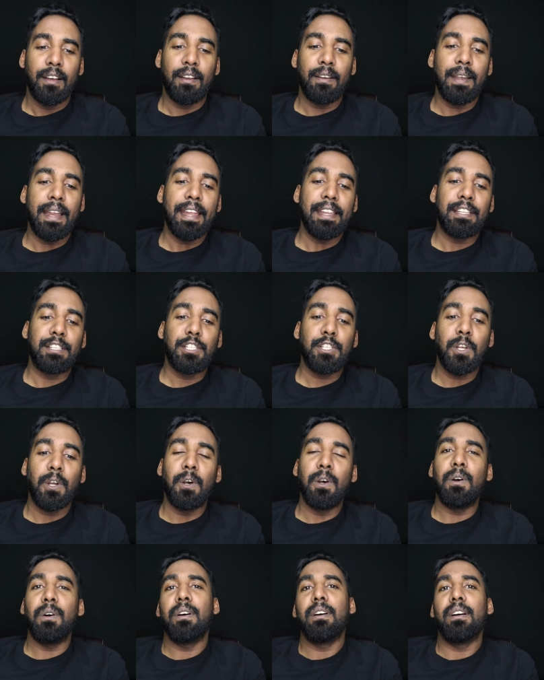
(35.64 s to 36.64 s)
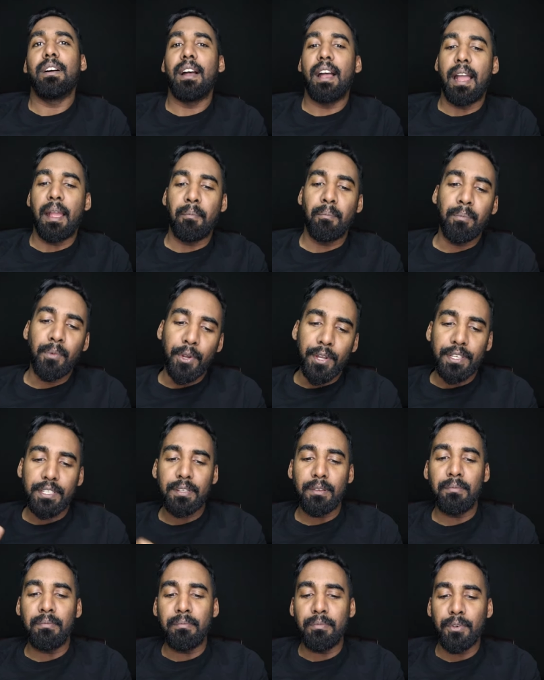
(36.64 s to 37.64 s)
All right, so I'm going
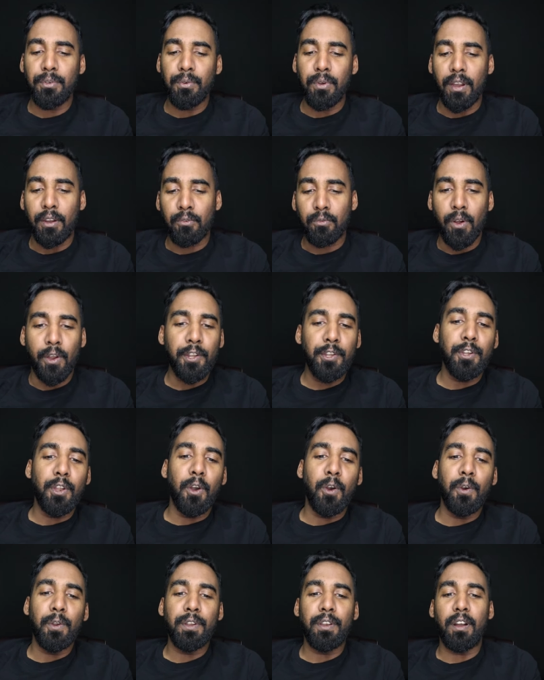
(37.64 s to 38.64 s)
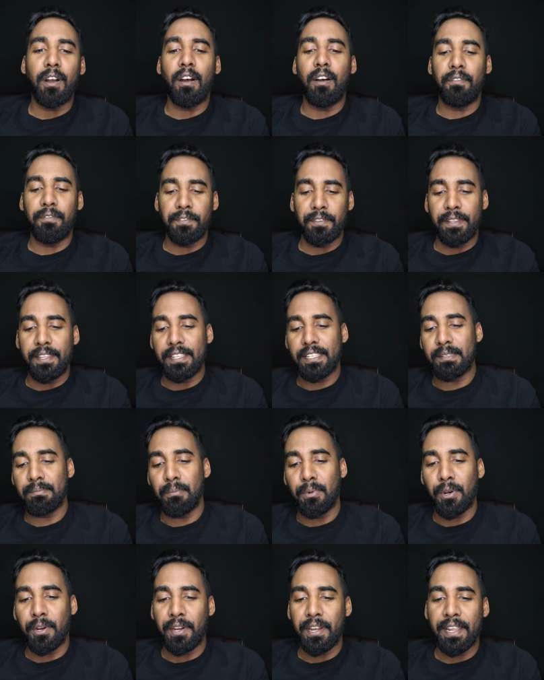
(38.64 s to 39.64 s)
to do a rundown of this
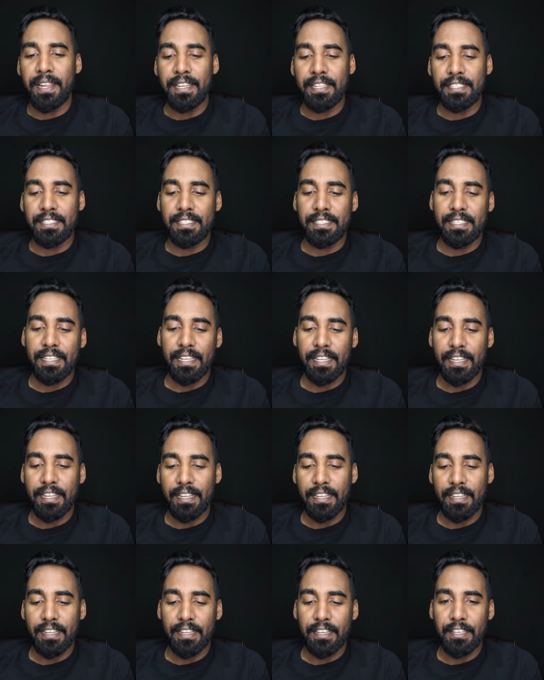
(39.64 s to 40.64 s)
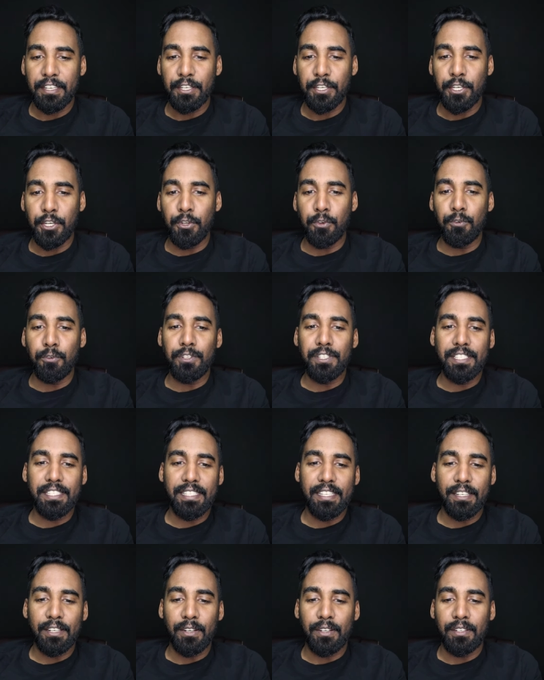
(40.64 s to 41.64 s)
morning's
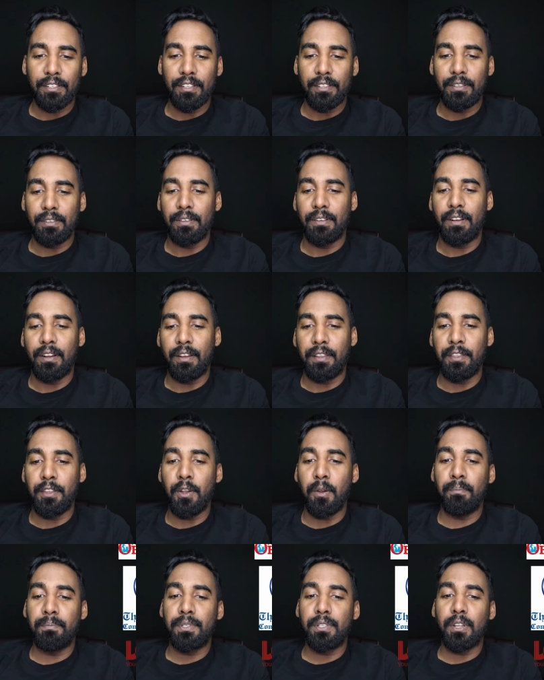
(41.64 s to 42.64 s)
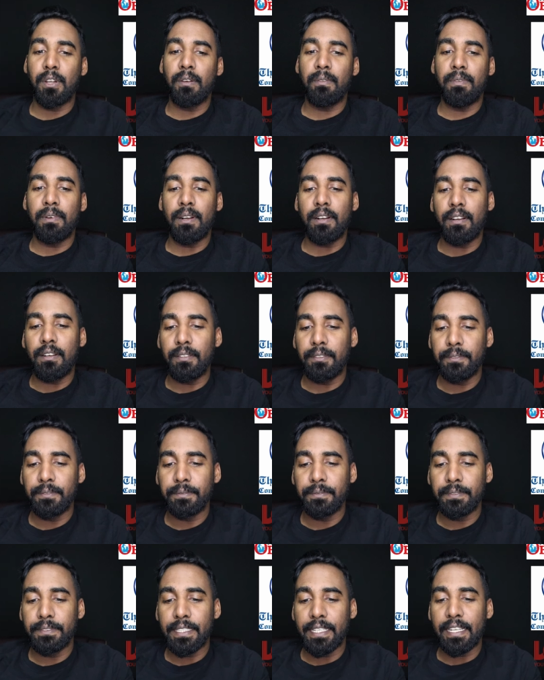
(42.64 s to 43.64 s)
news on the Observer,
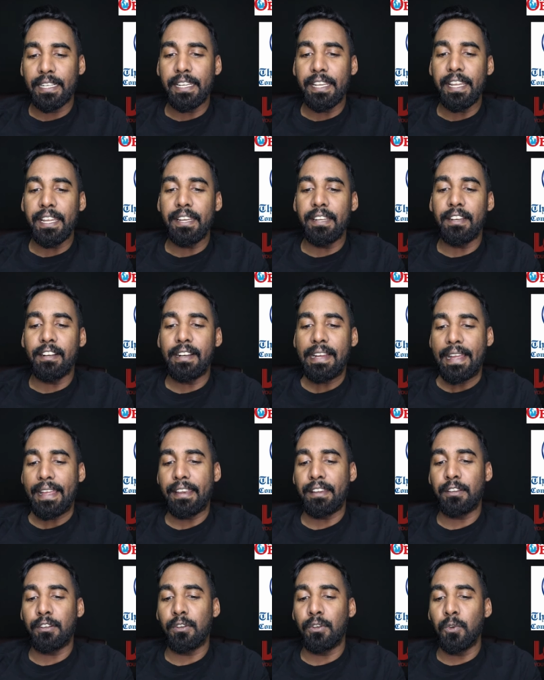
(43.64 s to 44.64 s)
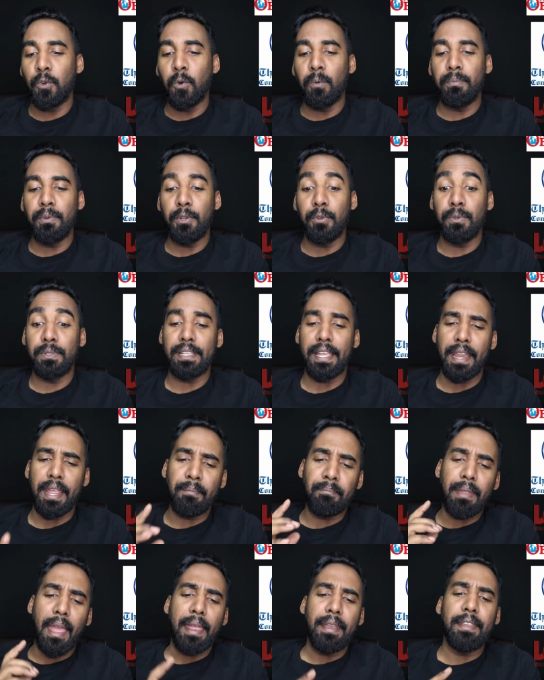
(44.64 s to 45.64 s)
the Gleaner, and Loop News. And
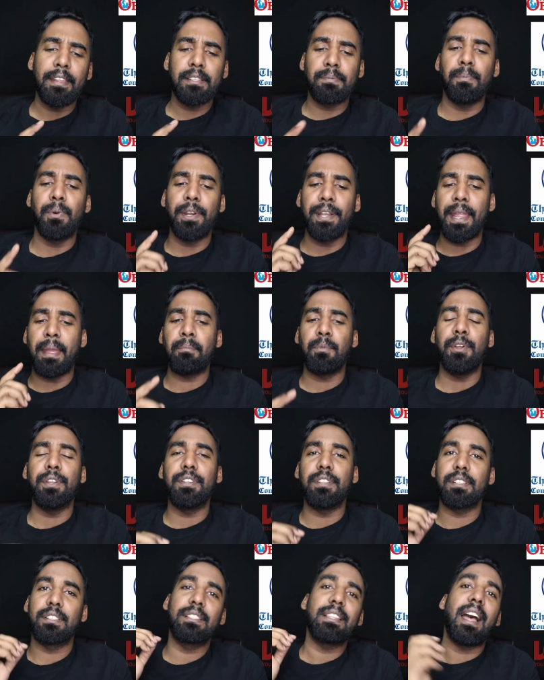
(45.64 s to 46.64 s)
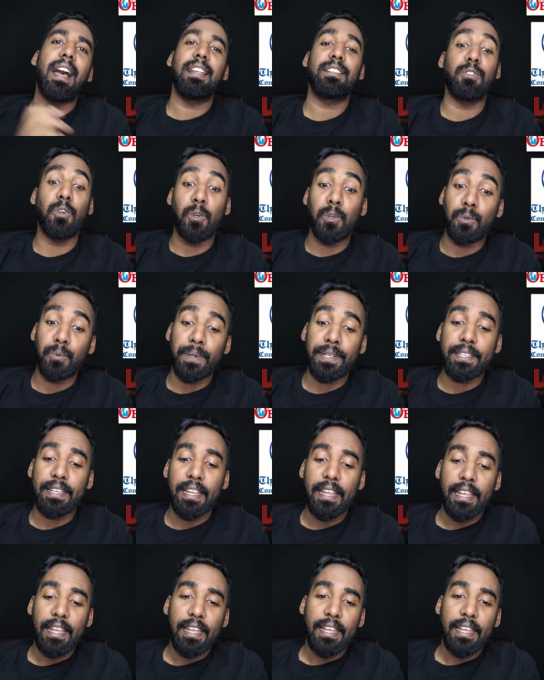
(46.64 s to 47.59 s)
I'm, and this morning I'm going to start out with